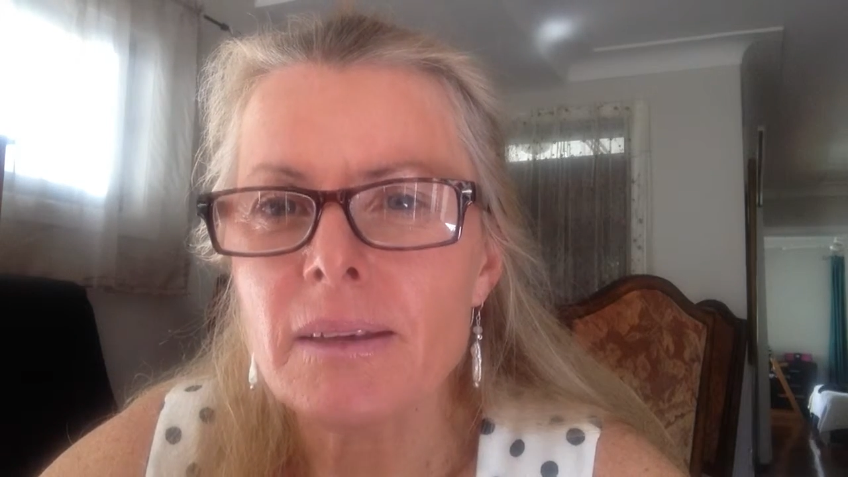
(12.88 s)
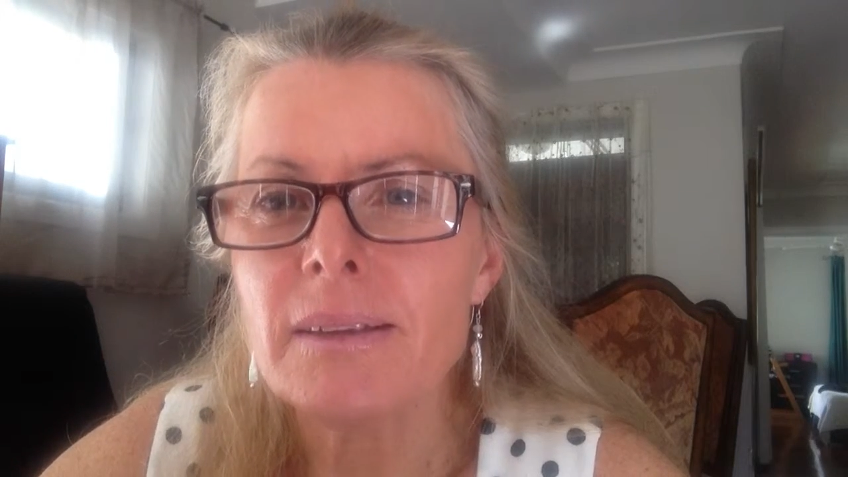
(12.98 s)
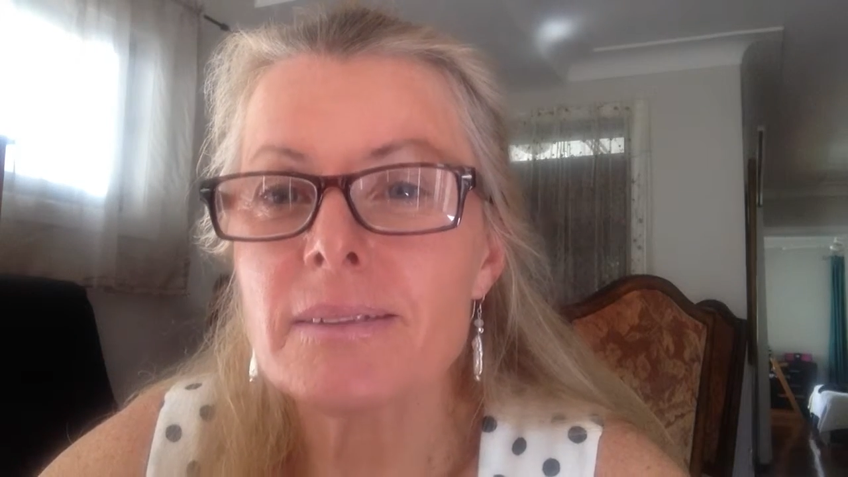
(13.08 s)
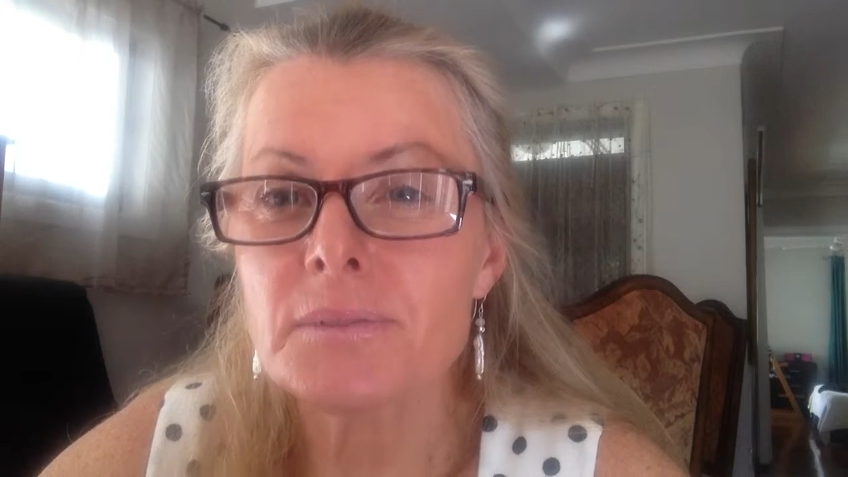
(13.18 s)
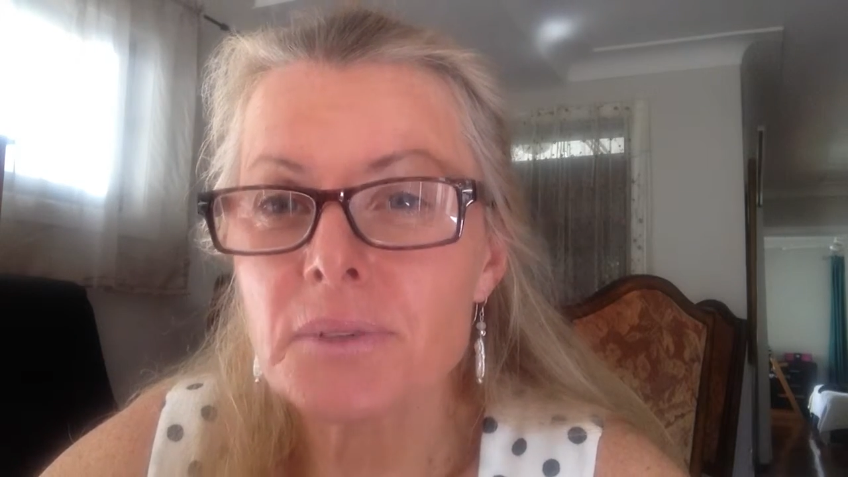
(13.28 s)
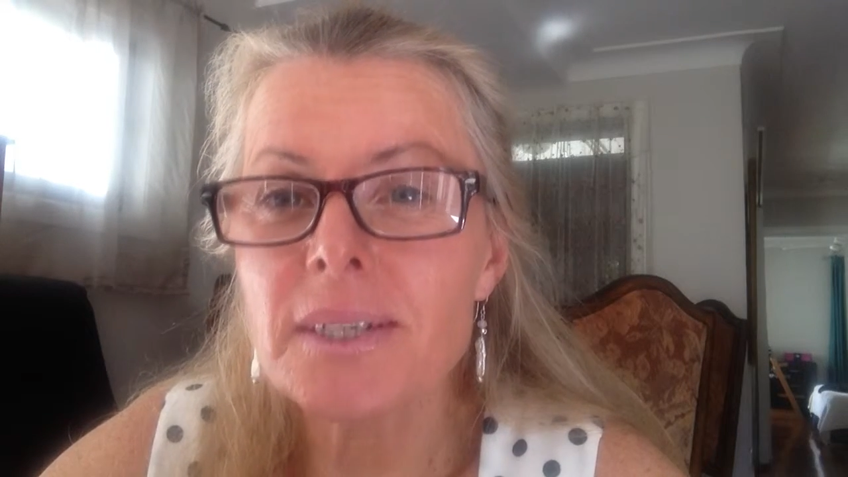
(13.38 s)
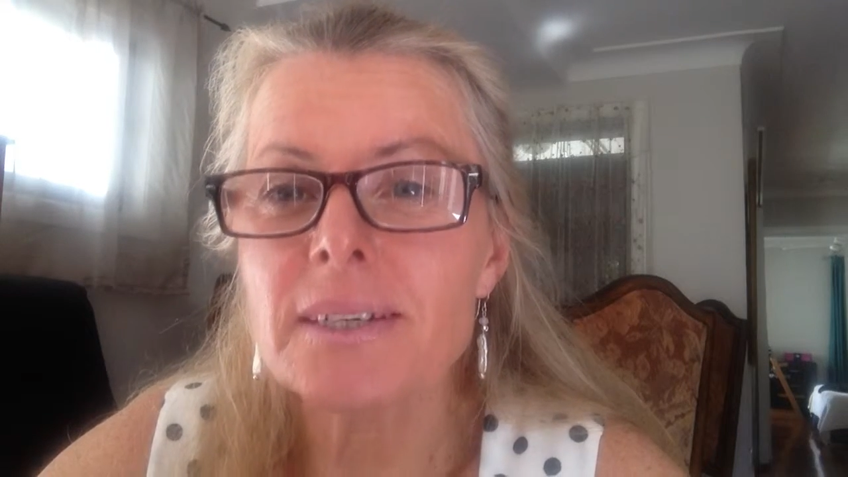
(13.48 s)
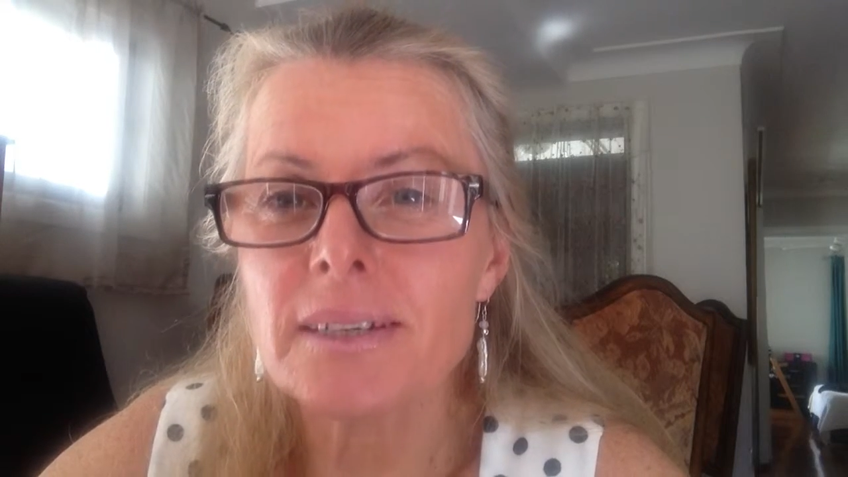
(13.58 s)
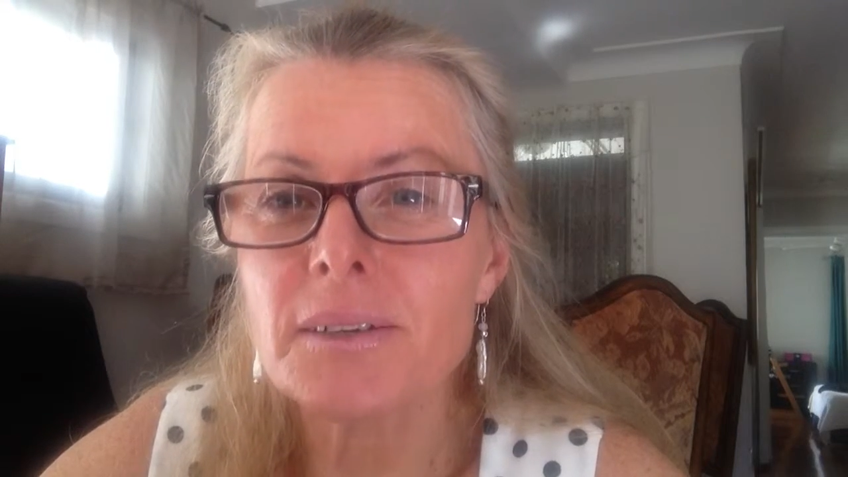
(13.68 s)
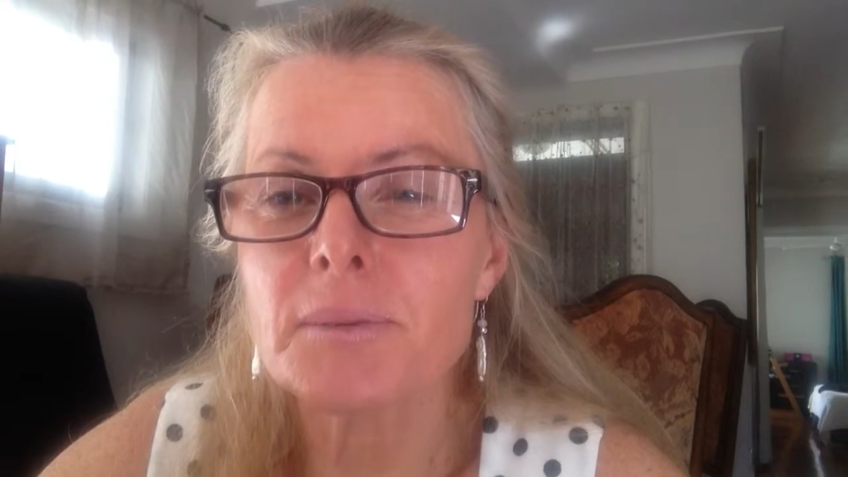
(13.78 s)
It's
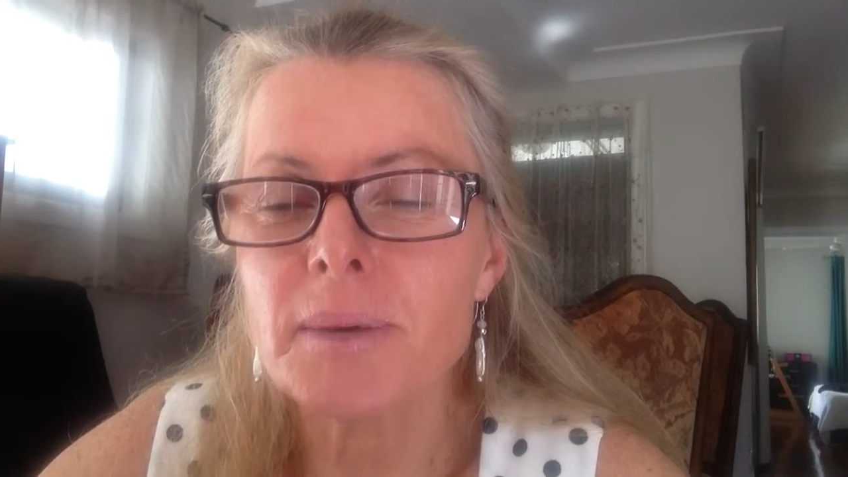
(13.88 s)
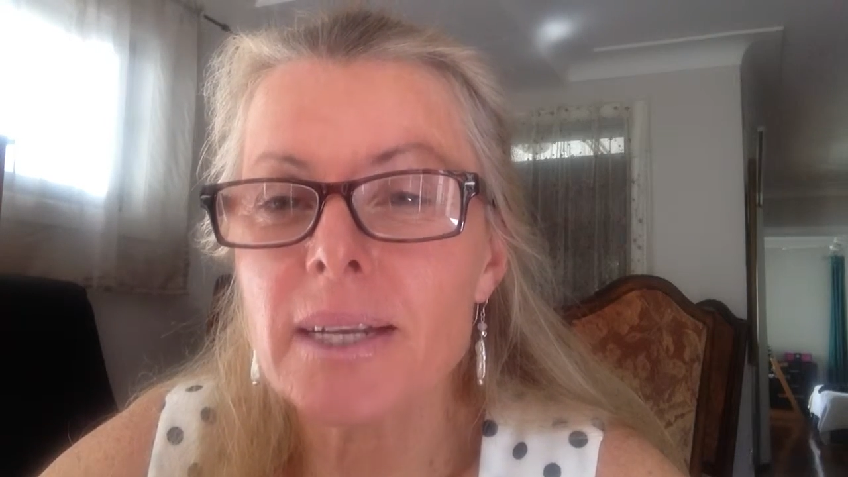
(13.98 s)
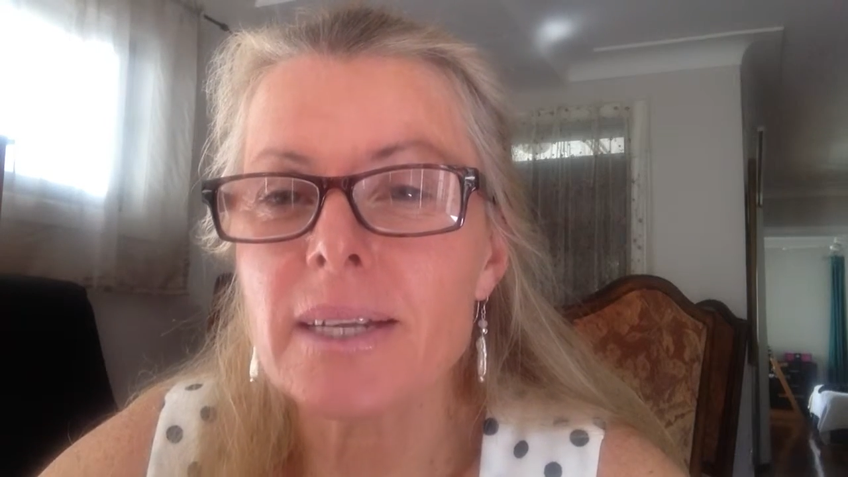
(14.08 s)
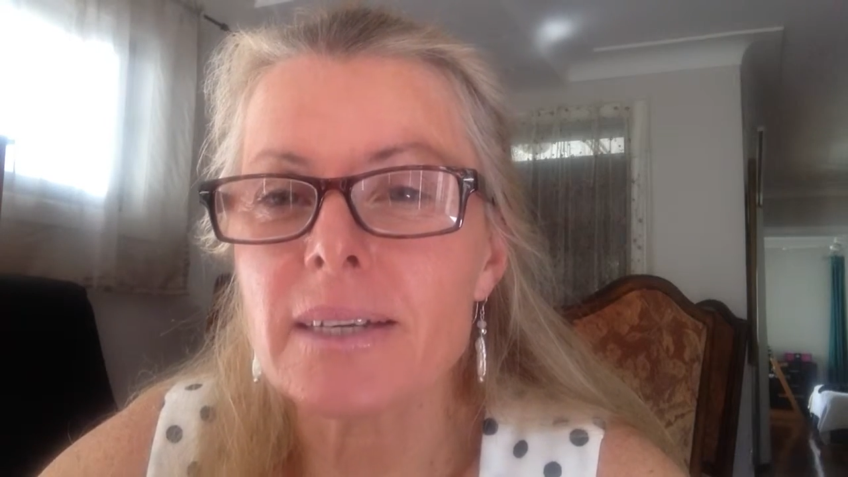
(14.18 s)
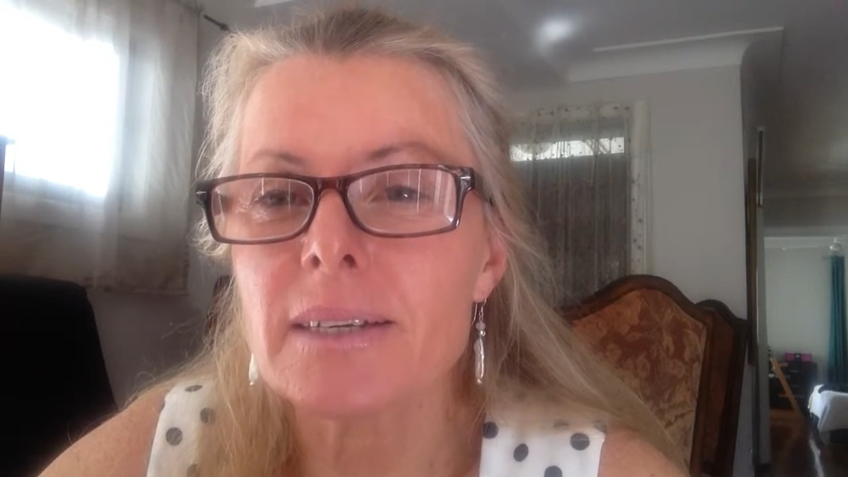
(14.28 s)
really a lot of money.